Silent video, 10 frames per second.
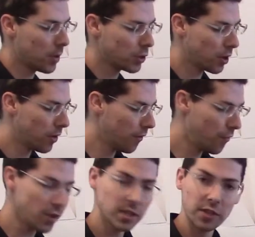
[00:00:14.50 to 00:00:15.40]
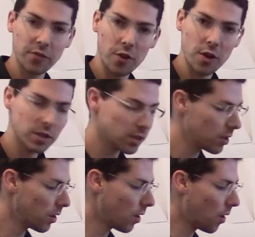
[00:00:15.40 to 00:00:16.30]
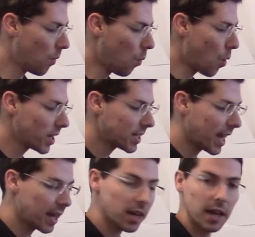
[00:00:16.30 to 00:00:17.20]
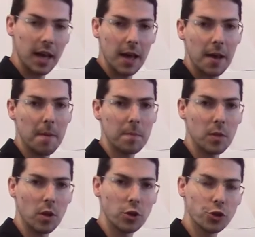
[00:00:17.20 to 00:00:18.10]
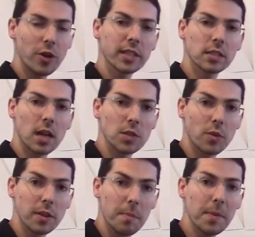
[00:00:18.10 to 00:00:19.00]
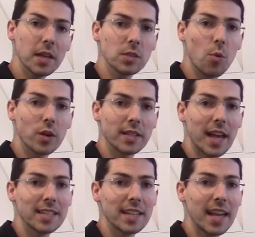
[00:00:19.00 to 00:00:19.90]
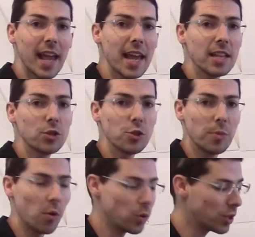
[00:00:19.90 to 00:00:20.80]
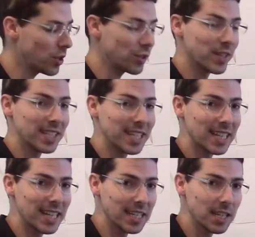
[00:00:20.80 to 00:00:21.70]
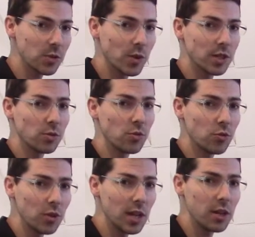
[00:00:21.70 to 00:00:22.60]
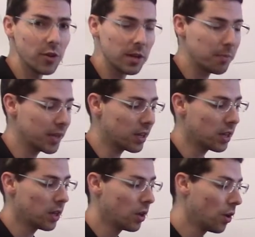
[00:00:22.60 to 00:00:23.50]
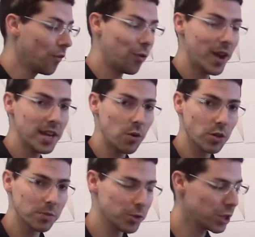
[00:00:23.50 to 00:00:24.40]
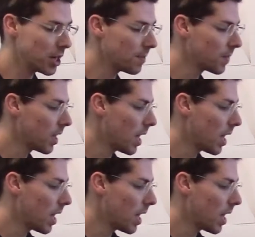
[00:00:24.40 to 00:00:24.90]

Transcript: So first things first, water tank. Jura XS9 is one of the biggest water tanks in any super auto, so 6 liters, which is really big for any auto machine.